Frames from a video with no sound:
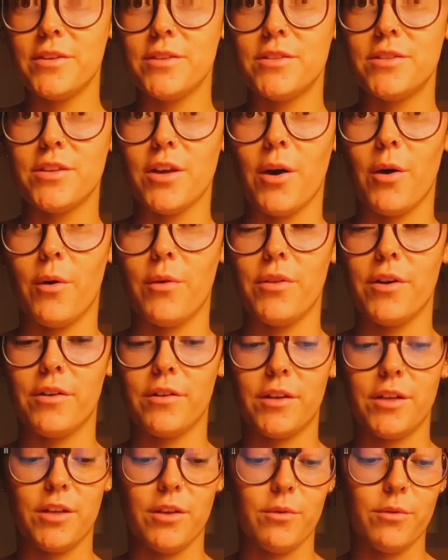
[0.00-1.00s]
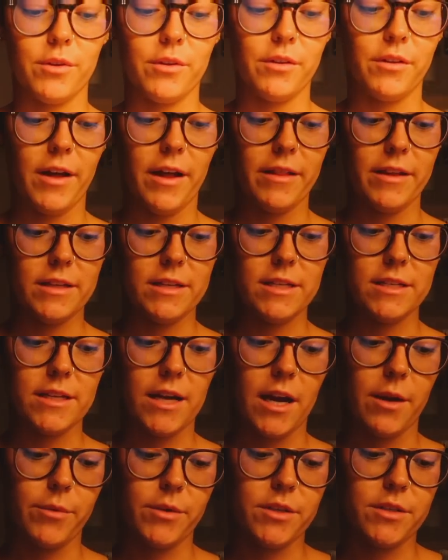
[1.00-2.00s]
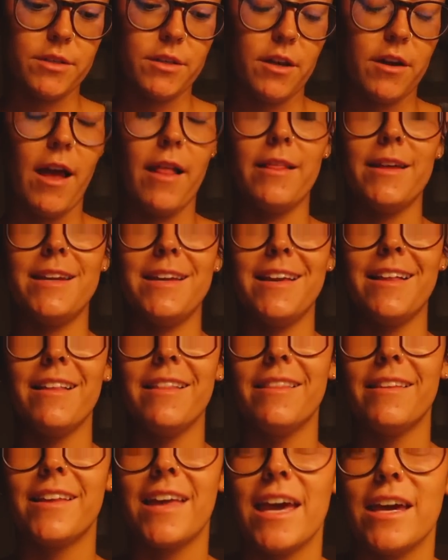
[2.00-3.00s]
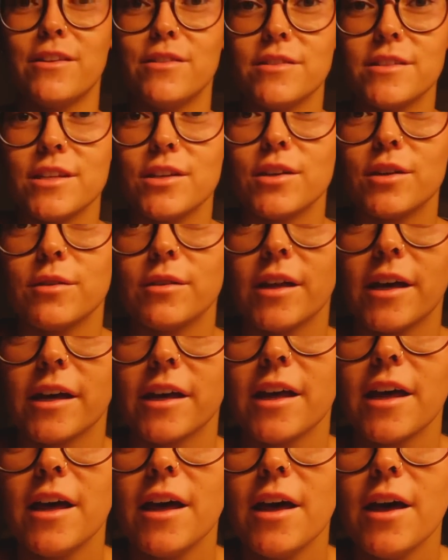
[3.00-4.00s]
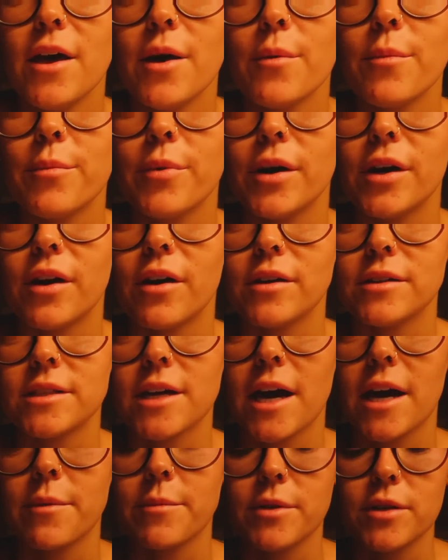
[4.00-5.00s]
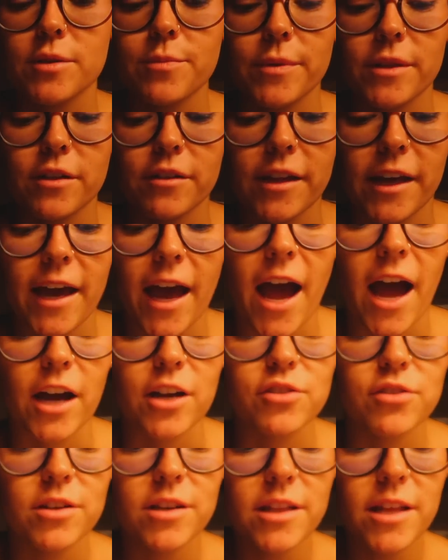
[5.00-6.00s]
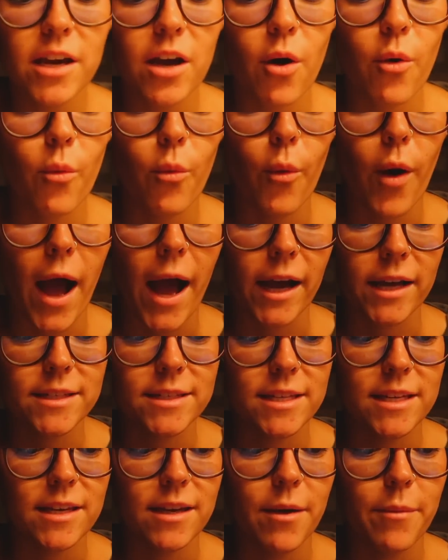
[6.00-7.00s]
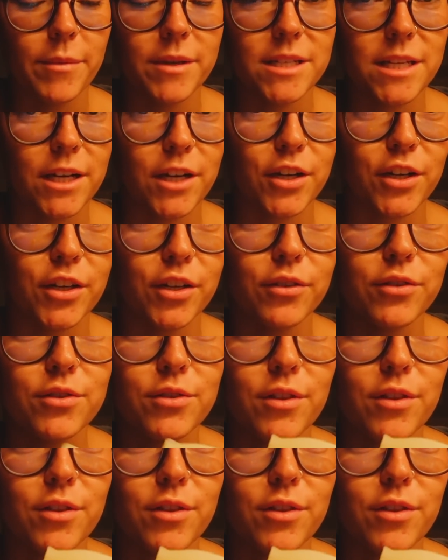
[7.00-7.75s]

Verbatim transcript: So they're cute little LED timers, LED candles that you can like put on timers, but they're like actually like a waxy material.